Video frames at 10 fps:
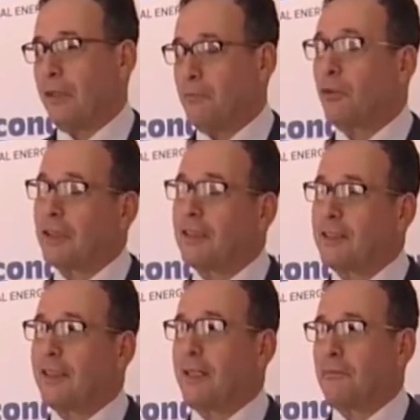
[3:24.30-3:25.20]
an
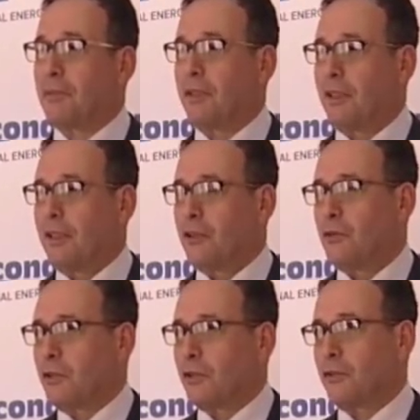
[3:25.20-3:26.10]
important step
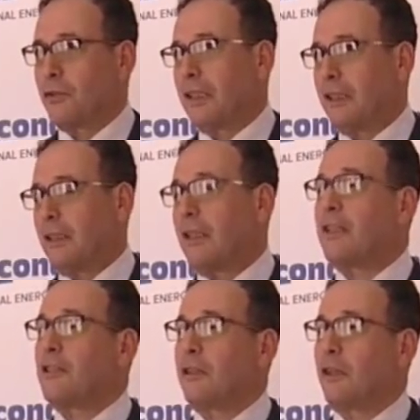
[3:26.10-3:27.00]
to show to the
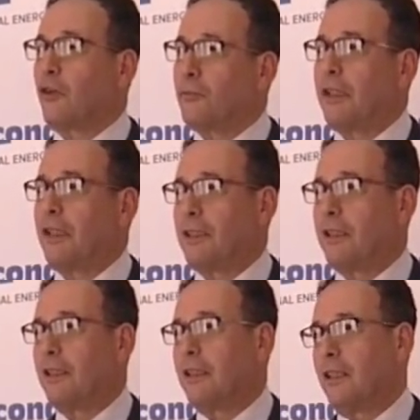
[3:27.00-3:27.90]
international
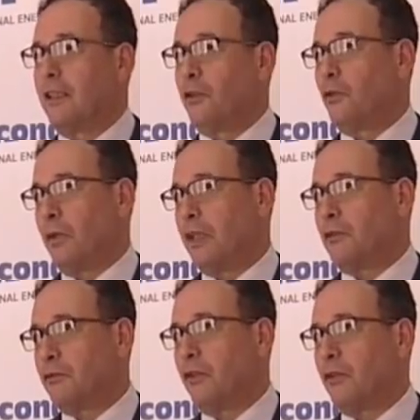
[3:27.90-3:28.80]
community the way
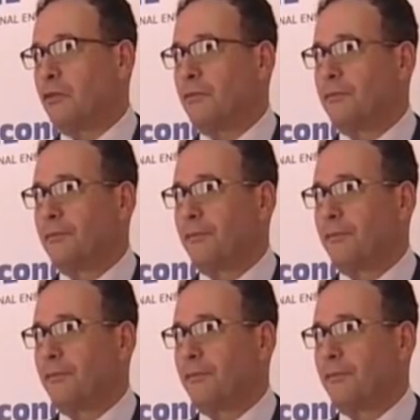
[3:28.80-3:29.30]
to follow.